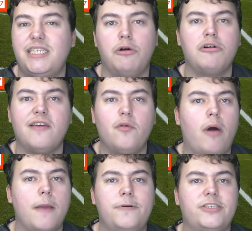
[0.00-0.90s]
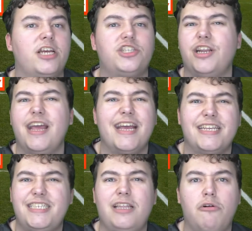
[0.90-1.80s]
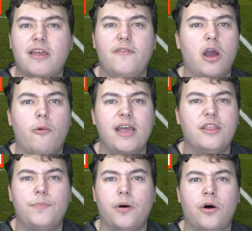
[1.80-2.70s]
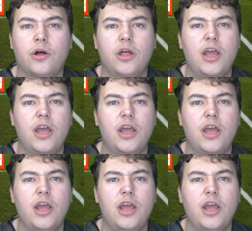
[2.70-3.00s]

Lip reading: still giving away possession, still giving away the ball,